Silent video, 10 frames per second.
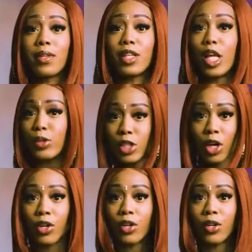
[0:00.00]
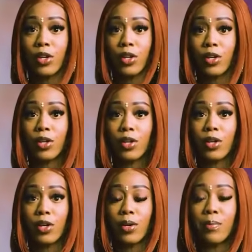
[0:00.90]
No, sir.
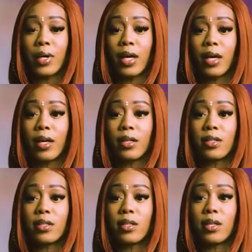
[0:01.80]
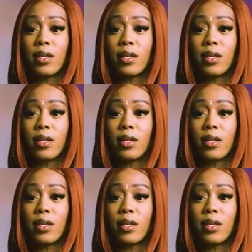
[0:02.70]
Because